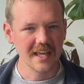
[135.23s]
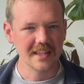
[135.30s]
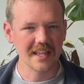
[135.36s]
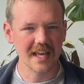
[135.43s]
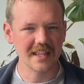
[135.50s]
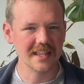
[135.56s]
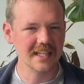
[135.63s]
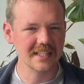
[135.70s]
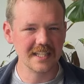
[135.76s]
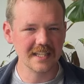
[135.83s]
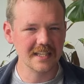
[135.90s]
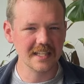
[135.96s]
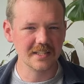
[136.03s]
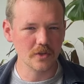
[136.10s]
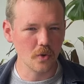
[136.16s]
that they did
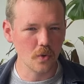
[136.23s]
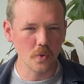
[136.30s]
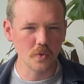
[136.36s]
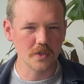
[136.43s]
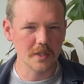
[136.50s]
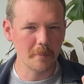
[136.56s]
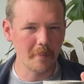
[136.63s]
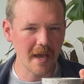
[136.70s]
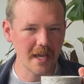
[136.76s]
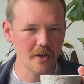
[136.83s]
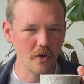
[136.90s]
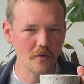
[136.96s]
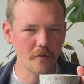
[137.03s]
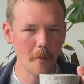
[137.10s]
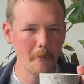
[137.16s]
this all to pay
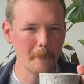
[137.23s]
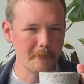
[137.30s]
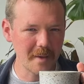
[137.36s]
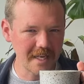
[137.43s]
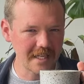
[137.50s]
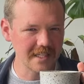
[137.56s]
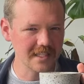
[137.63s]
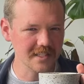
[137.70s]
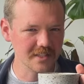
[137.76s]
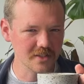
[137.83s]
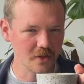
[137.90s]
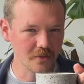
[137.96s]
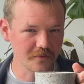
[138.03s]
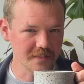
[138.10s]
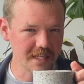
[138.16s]
off billions
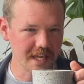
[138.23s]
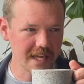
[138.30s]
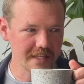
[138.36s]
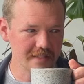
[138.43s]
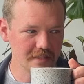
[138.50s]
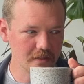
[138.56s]
of debt.